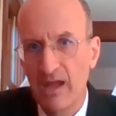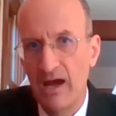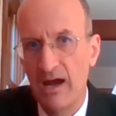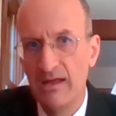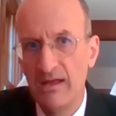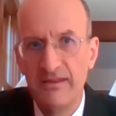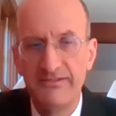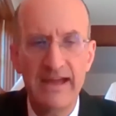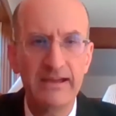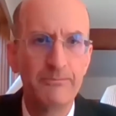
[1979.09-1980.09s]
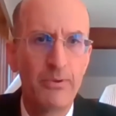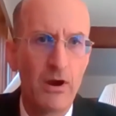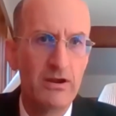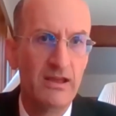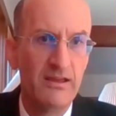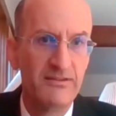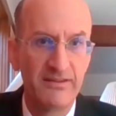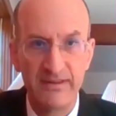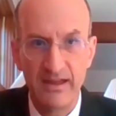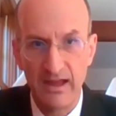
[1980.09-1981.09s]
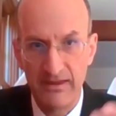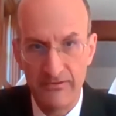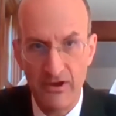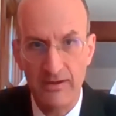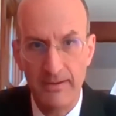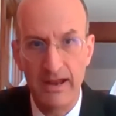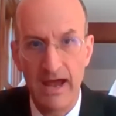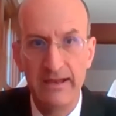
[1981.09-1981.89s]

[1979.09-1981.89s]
The second part is talking about